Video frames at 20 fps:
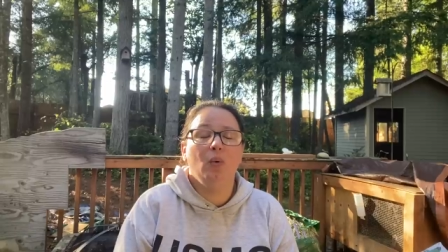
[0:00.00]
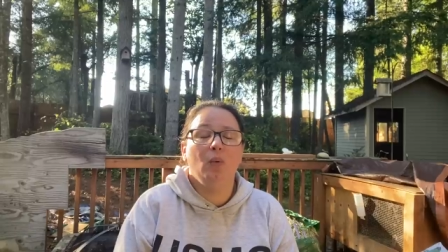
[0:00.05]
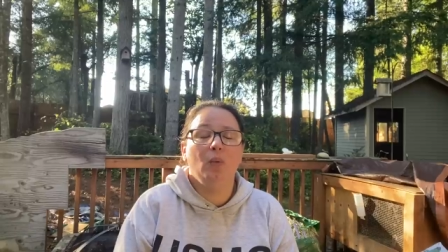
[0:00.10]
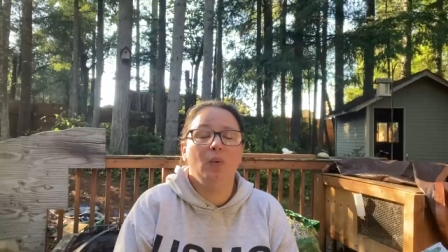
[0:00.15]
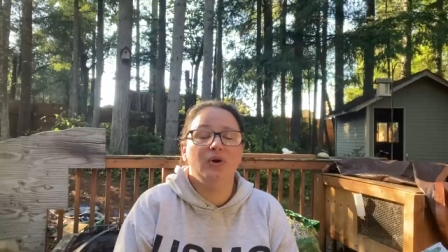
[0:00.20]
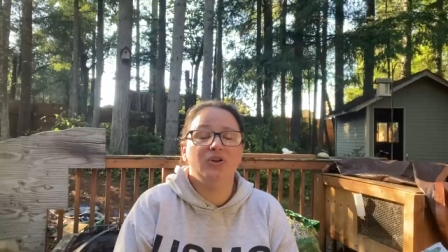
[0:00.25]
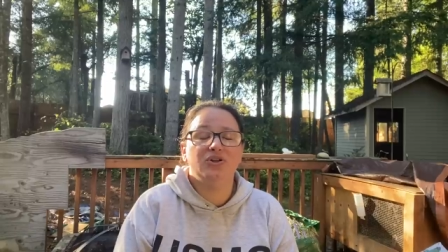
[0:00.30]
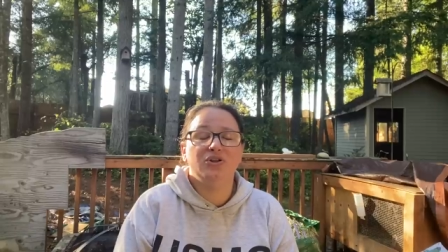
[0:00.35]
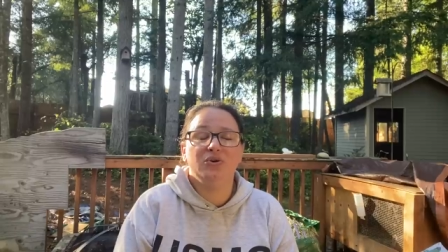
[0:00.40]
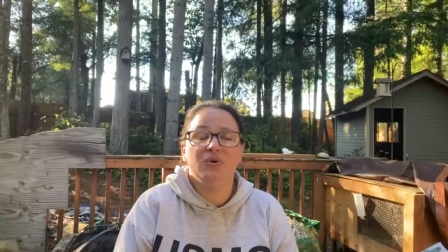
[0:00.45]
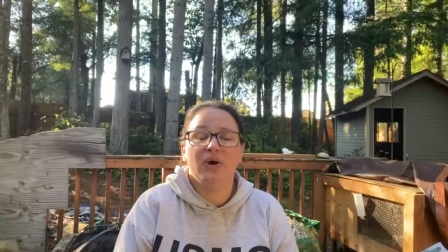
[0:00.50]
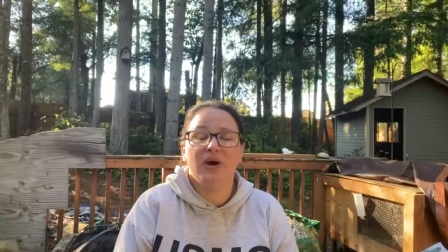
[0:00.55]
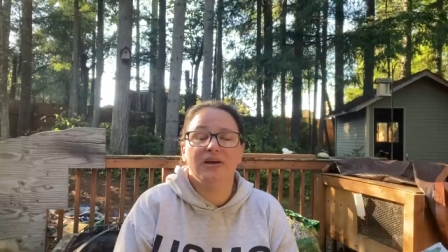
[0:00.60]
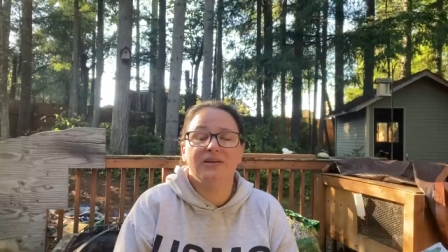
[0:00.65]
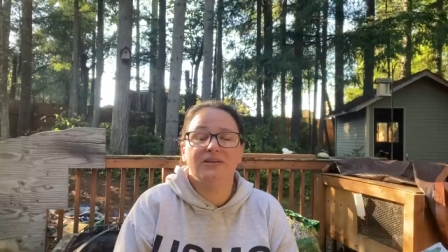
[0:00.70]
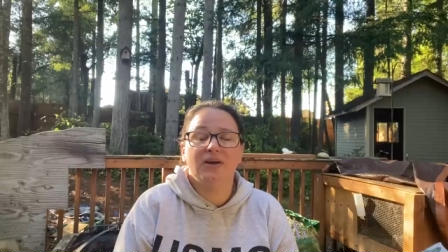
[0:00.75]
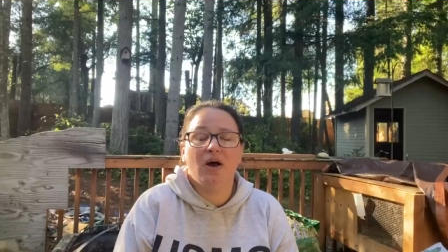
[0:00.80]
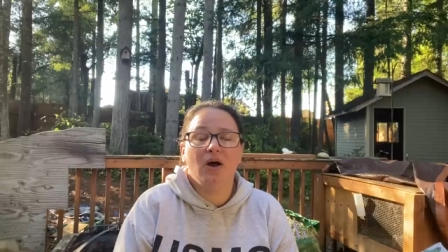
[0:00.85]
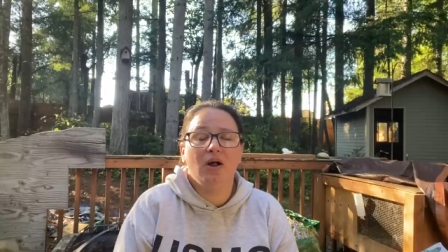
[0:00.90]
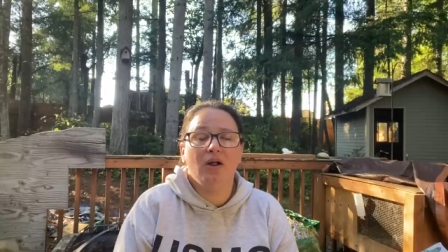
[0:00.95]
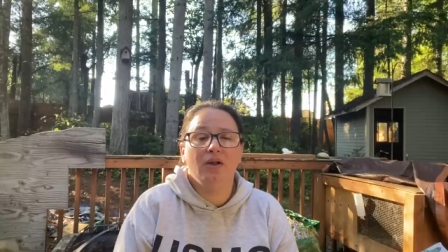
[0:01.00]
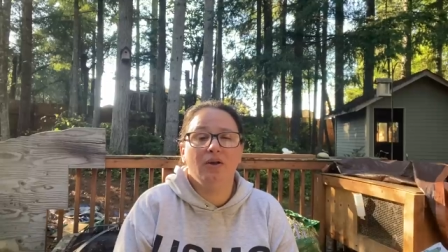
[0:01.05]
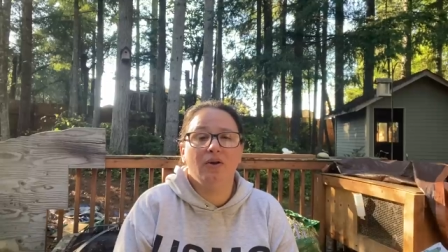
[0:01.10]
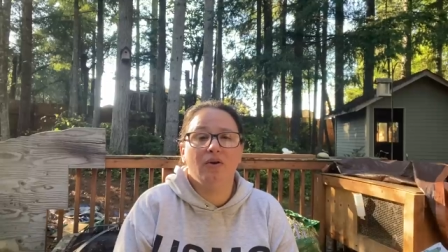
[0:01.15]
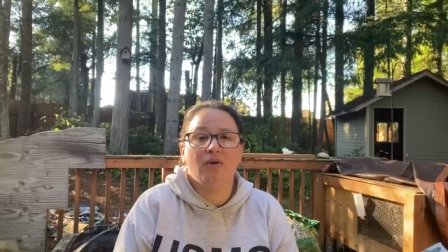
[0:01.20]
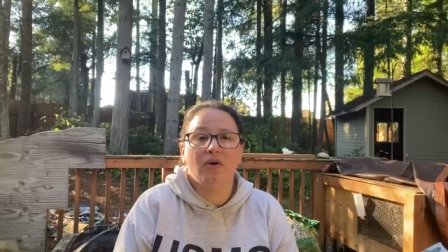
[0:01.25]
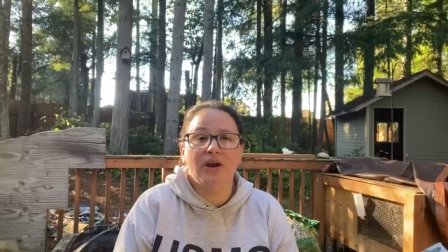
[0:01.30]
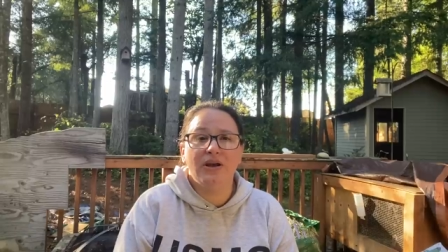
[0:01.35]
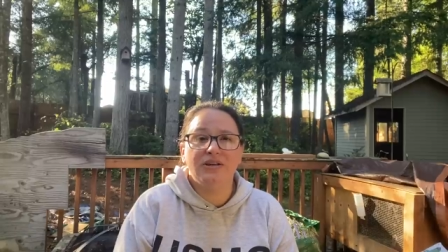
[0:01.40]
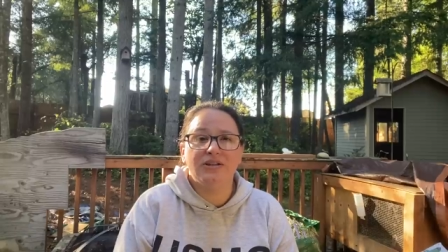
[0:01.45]
wish you guys all a
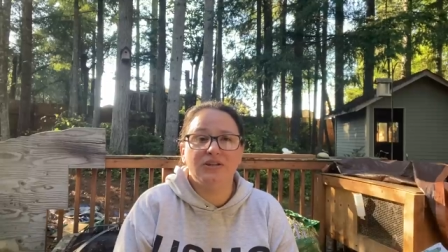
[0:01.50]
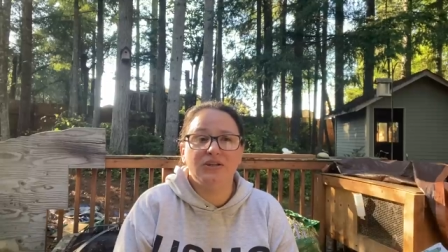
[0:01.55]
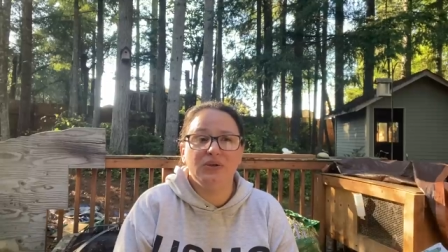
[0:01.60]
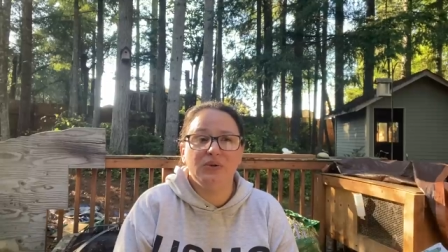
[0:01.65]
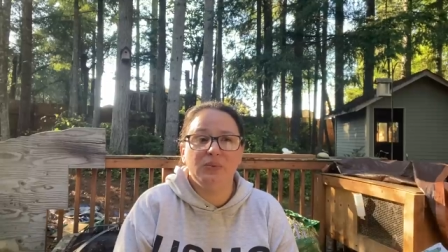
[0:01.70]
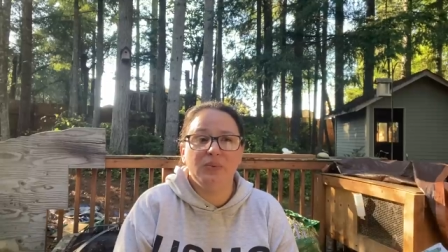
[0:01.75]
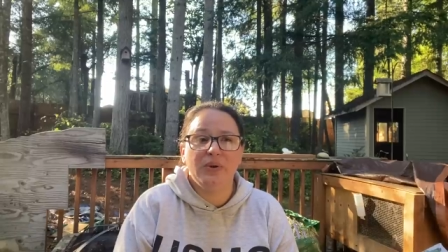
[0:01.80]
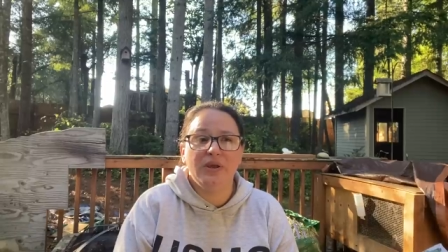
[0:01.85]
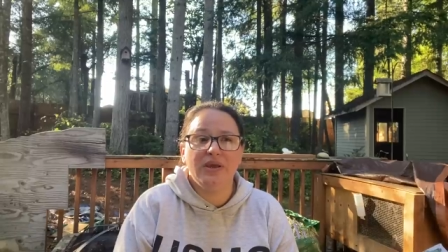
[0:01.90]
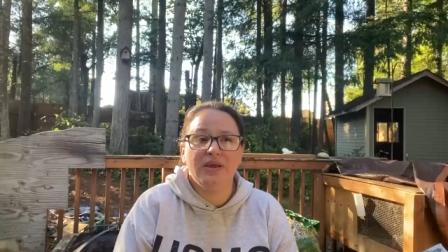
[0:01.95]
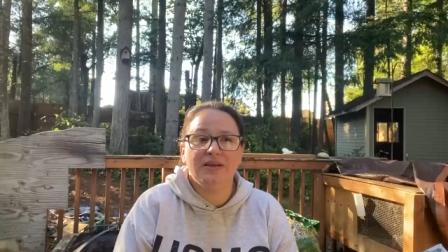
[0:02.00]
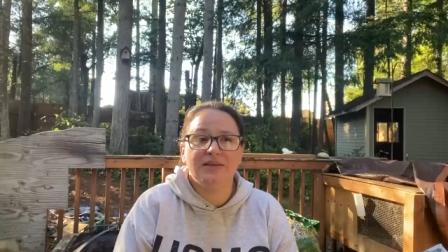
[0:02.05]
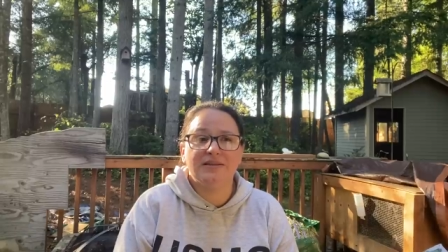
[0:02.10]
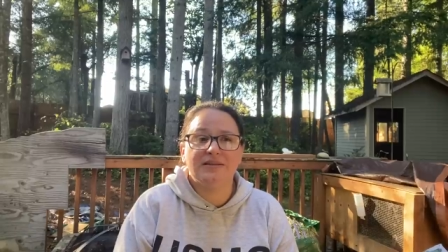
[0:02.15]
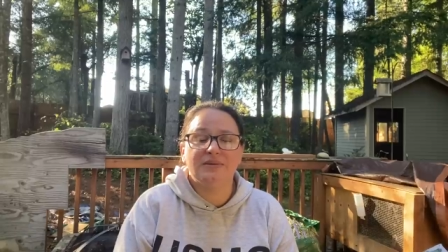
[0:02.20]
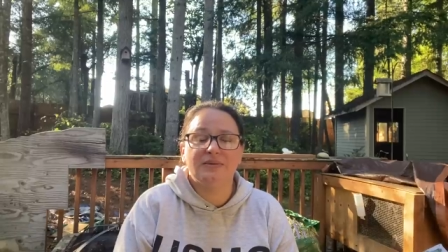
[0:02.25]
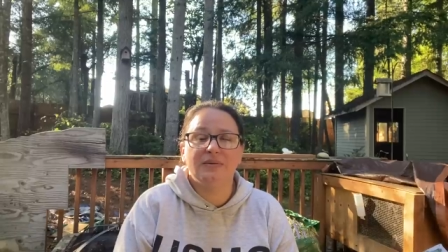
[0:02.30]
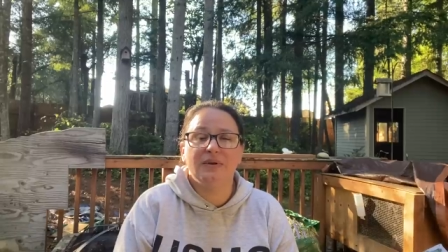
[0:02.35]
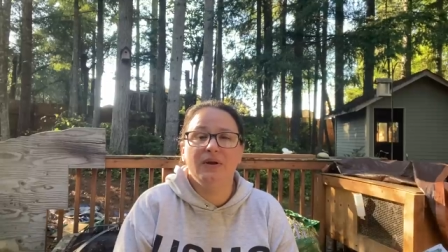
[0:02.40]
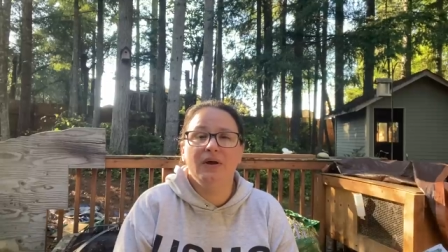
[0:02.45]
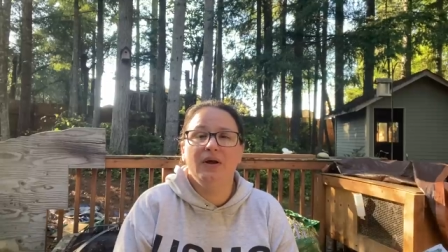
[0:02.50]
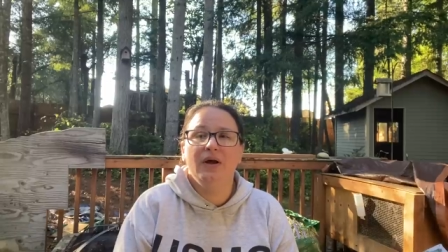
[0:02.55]
great two weeks.